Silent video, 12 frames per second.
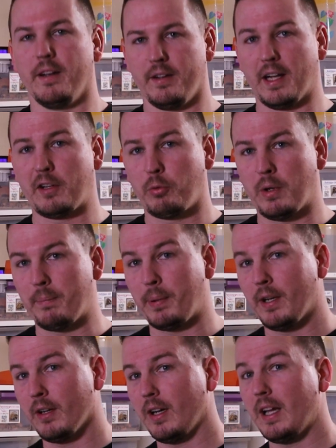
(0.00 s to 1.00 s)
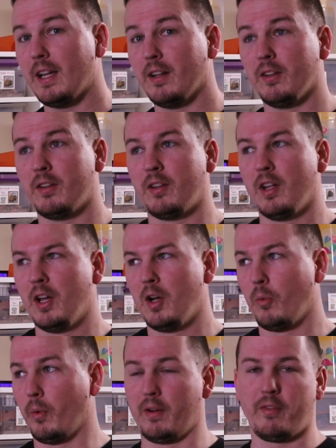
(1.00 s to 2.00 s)
next one up here is
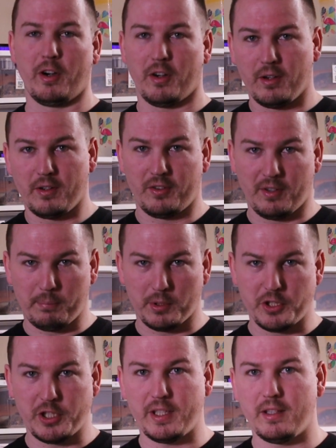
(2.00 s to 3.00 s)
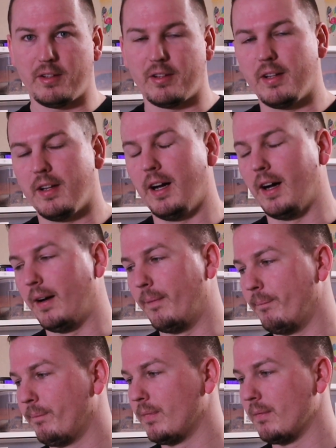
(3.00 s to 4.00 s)
one of our simple genes,
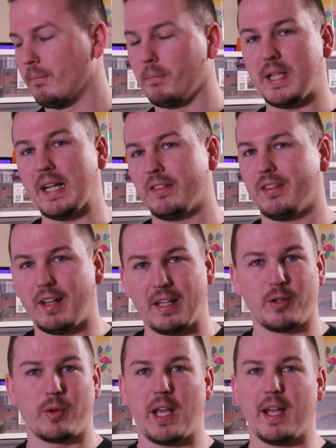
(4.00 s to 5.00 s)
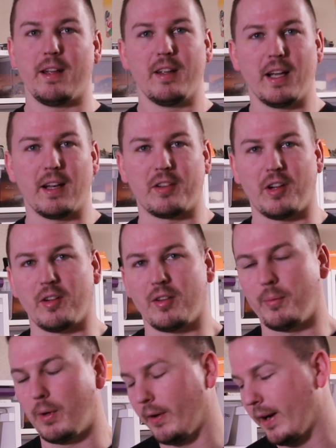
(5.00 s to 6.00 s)
but that's okay. You got to start
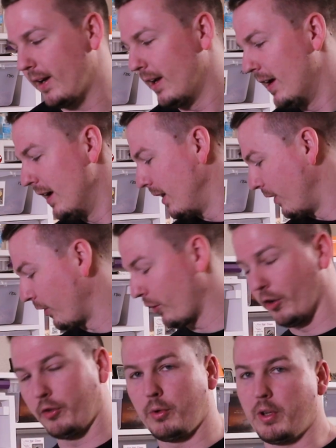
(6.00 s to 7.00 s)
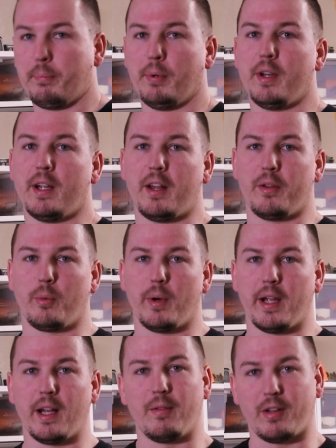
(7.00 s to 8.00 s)
somewhere, right? This girl's really pretty either
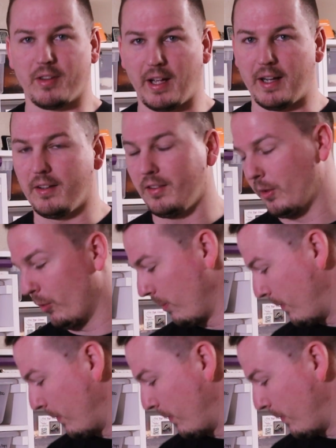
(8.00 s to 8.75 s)
way, and I'm excited to see what we